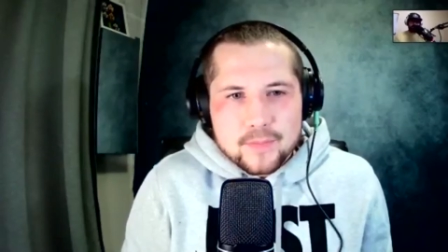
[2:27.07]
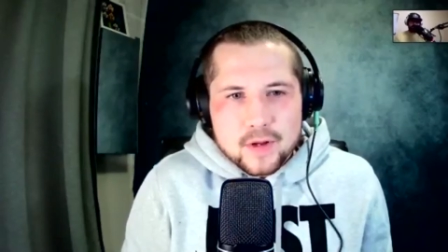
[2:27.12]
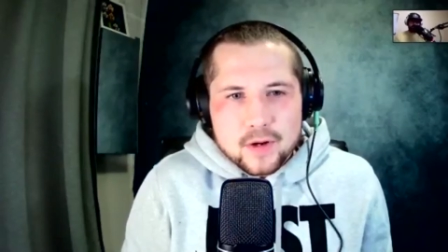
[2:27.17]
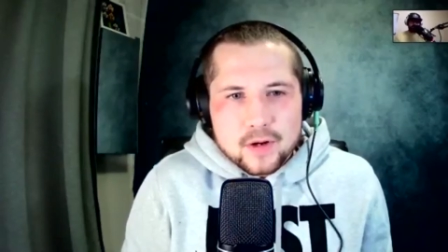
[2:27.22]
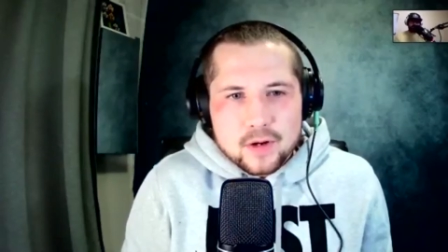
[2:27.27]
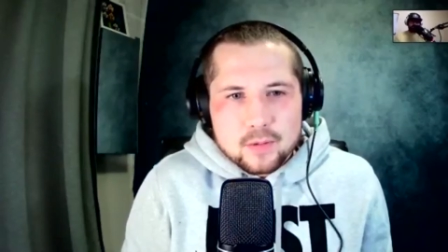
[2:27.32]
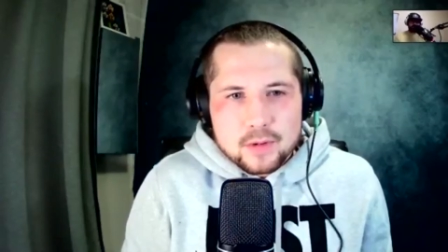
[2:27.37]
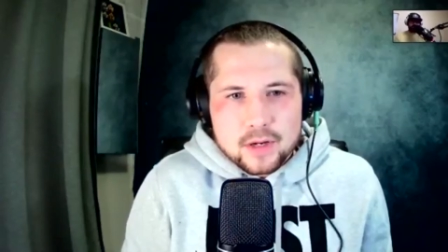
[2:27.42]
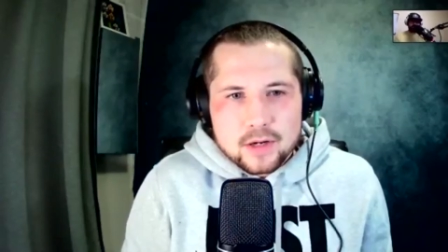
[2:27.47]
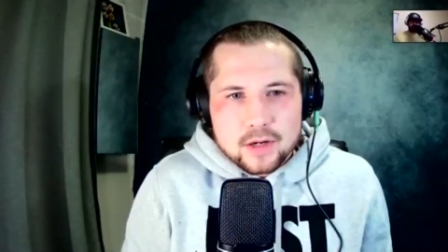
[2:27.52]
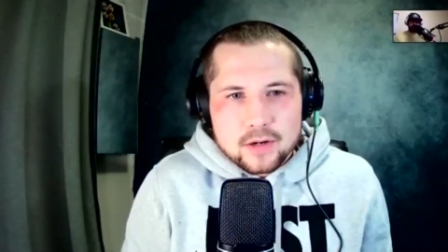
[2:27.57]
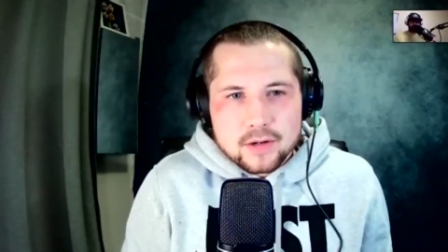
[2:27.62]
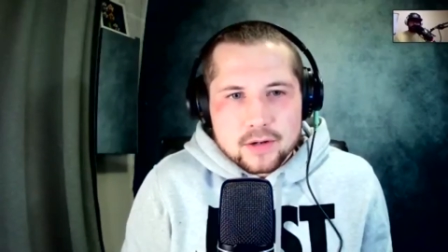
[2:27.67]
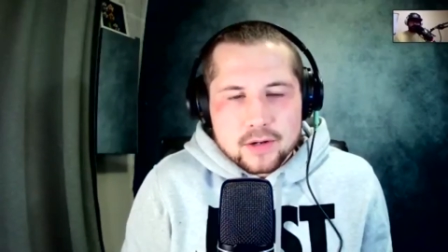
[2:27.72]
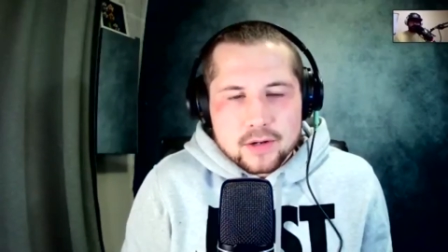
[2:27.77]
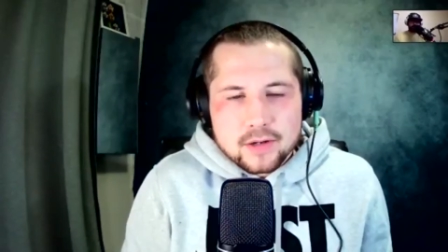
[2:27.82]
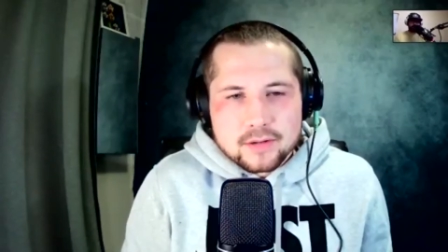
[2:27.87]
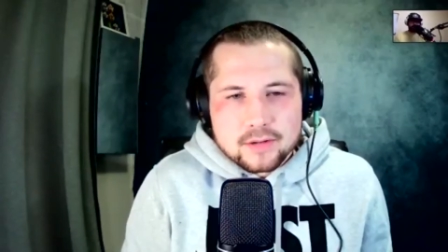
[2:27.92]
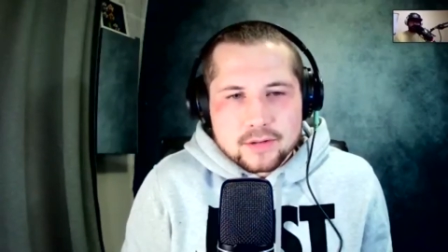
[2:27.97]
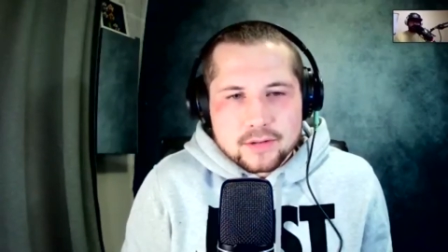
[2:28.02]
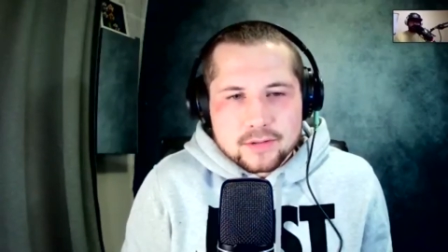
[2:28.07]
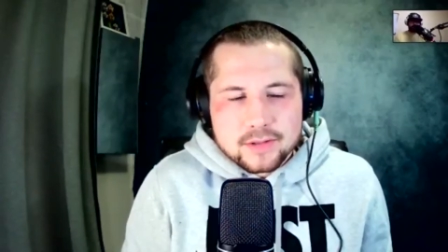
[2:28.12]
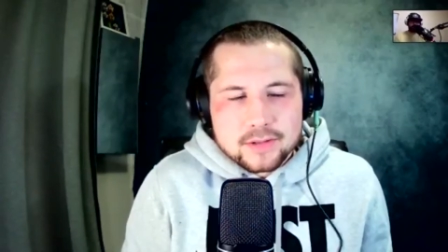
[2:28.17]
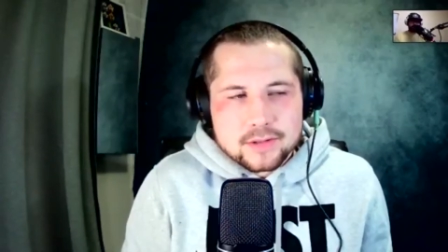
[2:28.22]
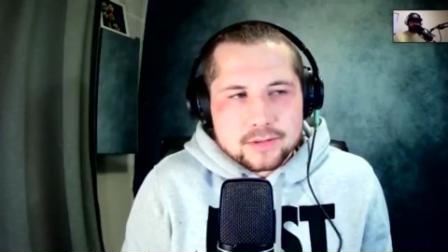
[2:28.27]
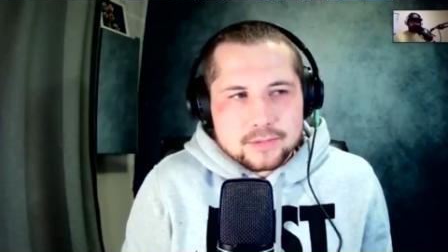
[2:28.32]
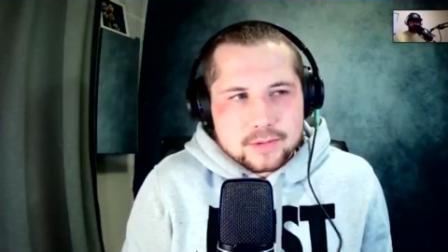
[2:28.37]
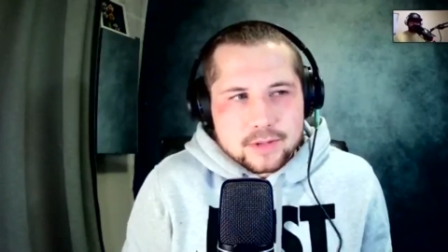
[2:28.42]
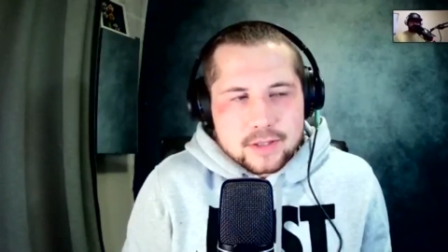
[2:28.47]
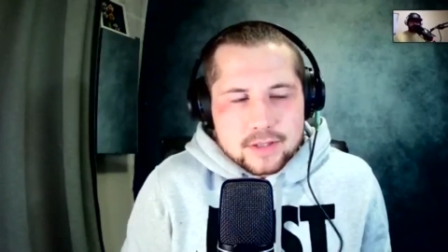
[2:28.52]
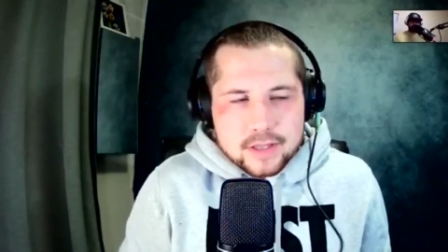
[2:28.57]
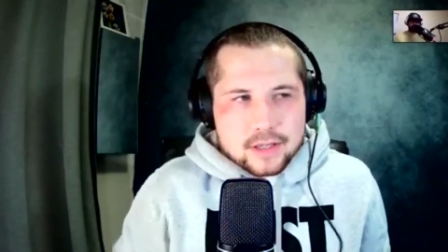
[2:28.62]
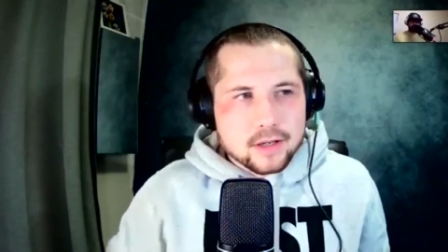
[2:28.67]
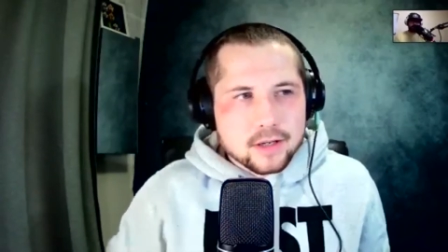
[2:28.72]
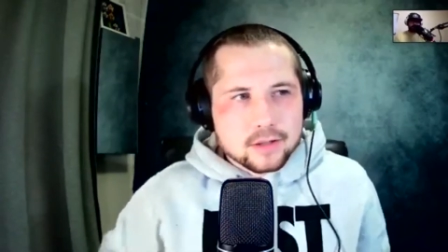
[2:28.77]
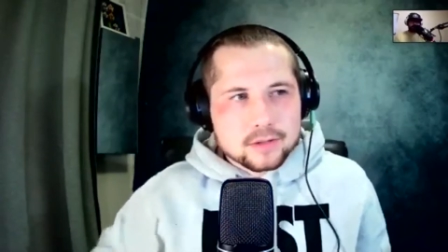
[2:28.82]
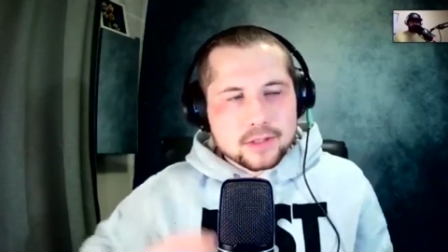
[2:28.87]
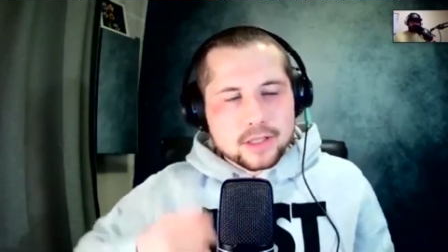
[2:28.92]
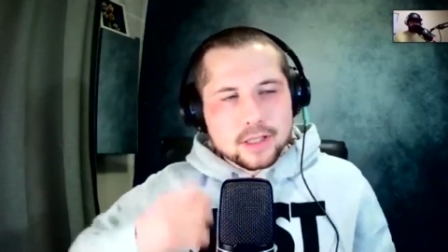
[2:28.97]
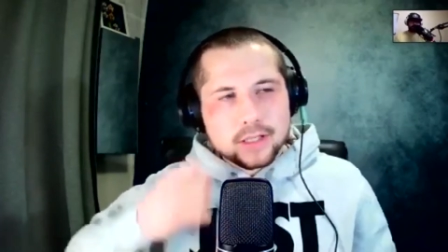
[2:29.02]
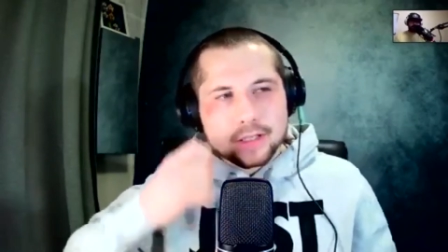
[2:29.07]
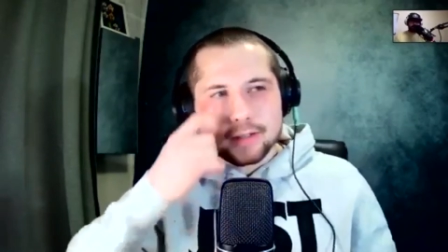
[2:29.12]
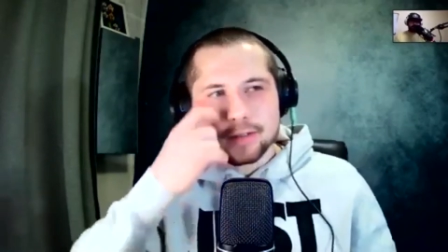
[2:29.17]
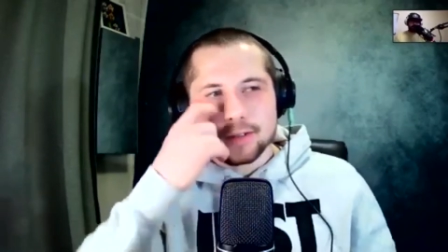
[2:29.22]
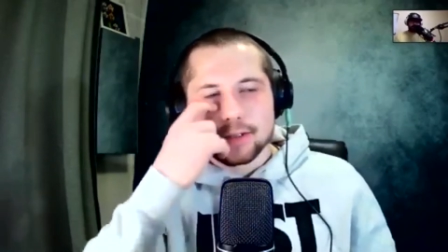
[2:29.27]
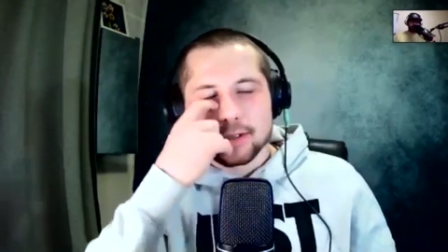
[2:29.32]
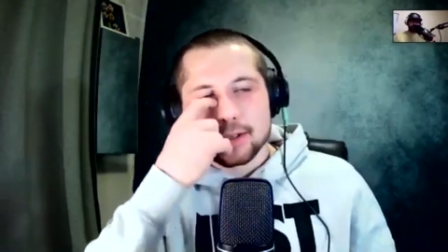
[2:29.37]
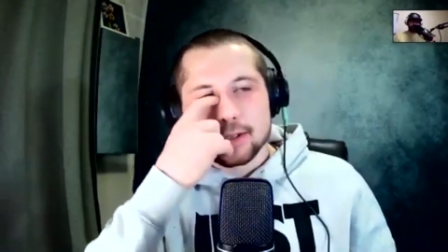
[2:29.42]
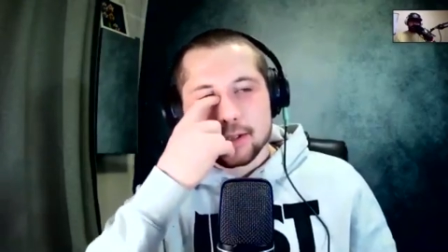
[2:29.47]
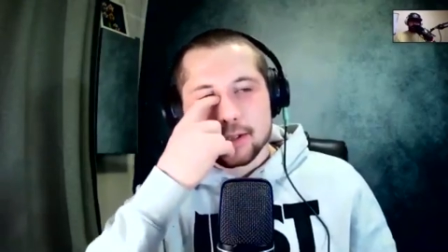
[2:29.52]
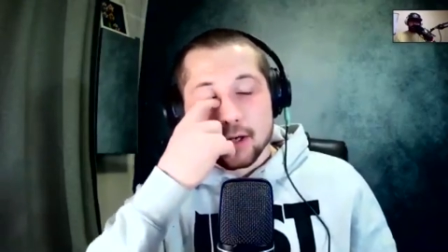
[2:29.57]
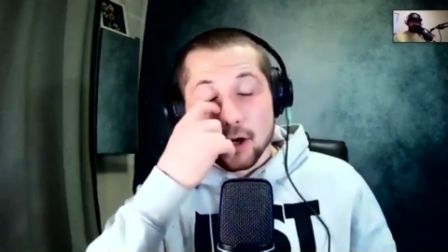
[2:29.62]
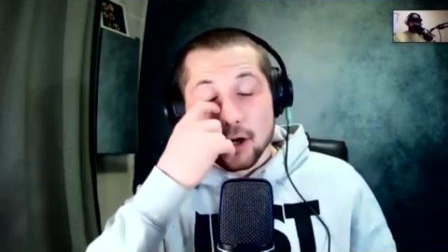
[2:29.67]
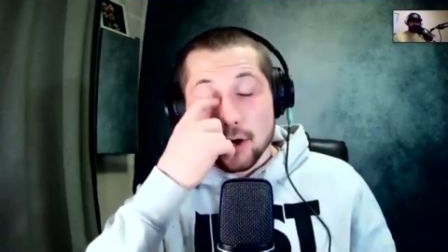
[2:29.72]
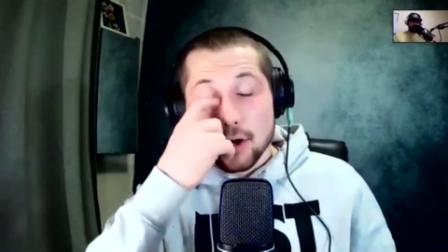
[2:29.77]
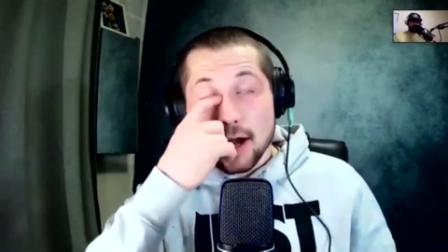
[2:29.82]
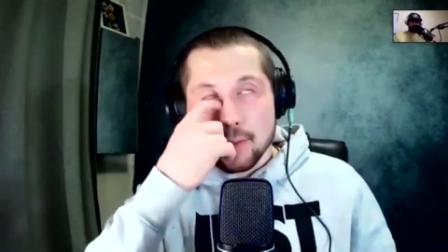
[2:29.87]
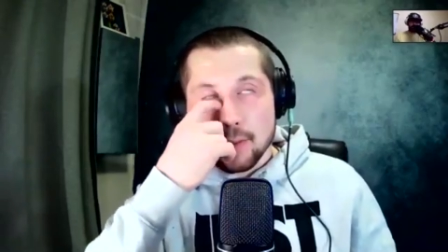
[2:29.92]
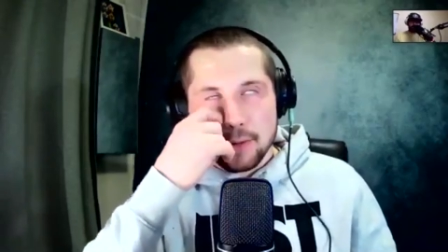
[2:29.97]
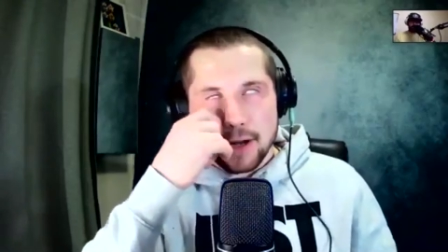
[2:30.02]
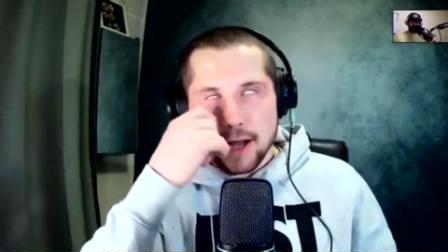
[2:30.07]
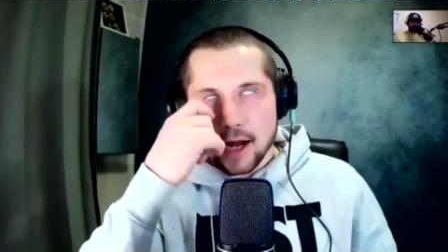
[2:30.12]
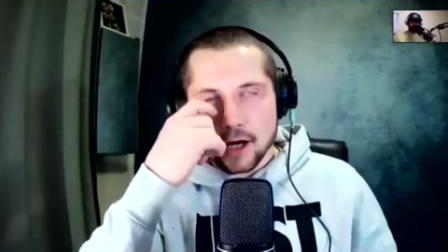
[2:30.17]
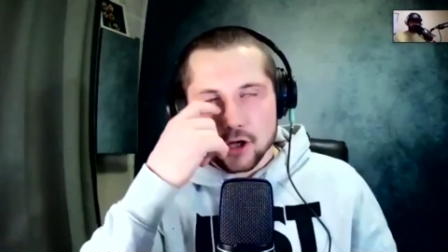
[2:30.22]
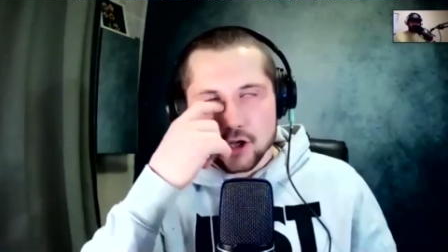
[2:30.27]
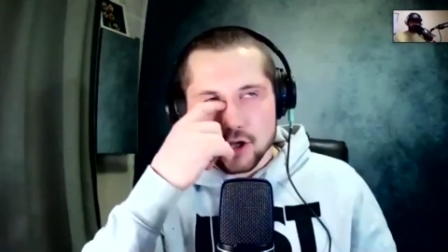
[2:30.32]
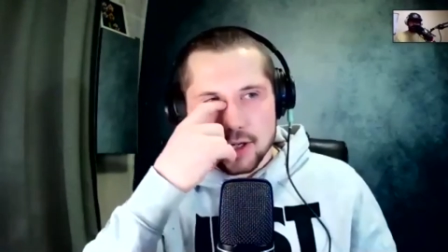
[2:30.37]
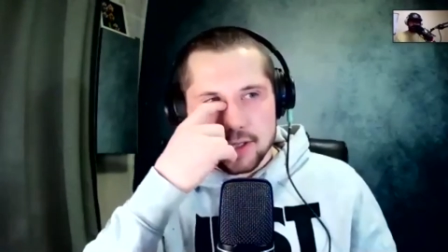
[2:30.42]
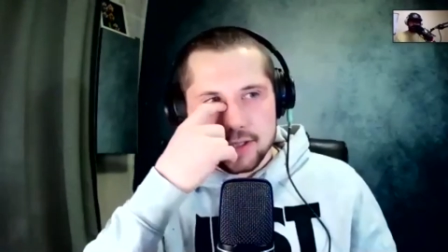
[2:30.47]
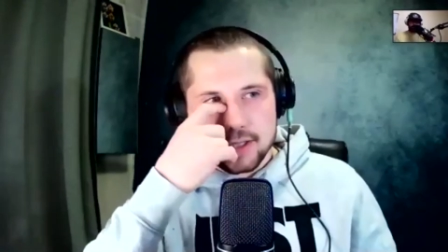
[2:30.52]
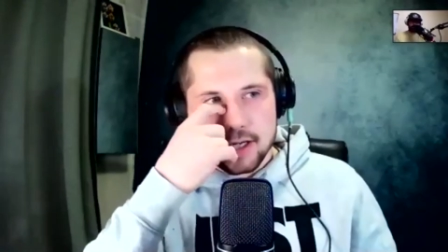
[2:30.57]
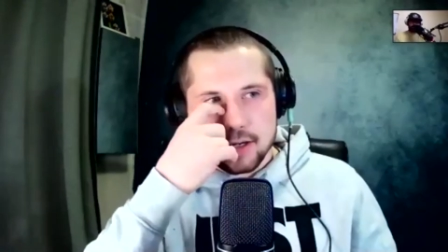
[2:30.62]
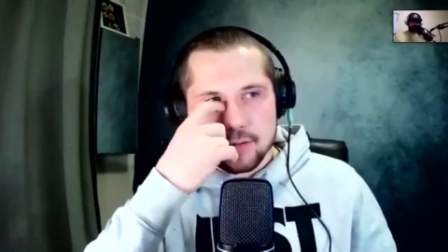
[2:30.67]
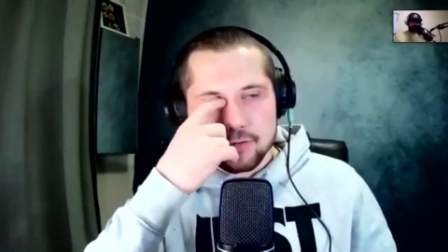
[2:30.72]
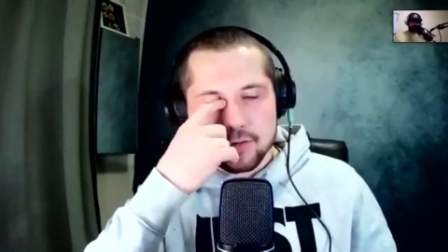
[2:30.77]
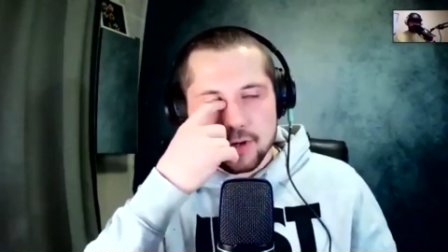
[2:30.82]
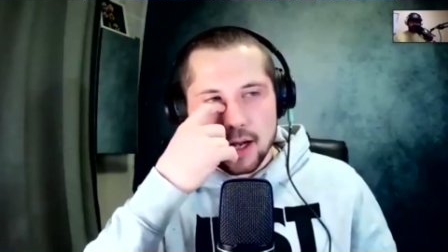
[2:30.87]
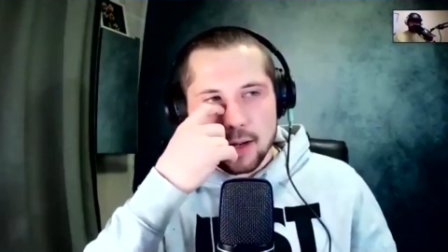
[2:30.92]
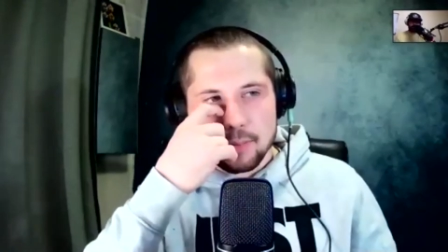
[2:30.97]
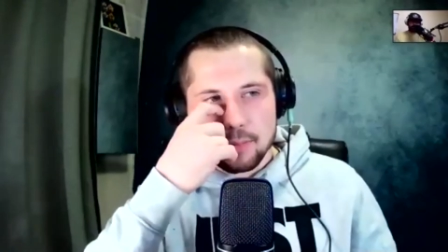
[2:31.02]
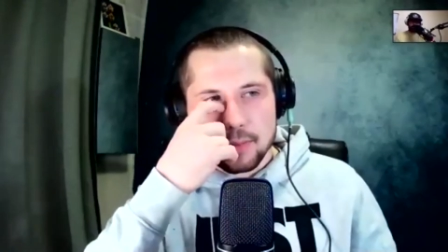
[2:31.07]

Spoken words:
You know what I mean? Or because I thought or their name in the hat, should I say, for that?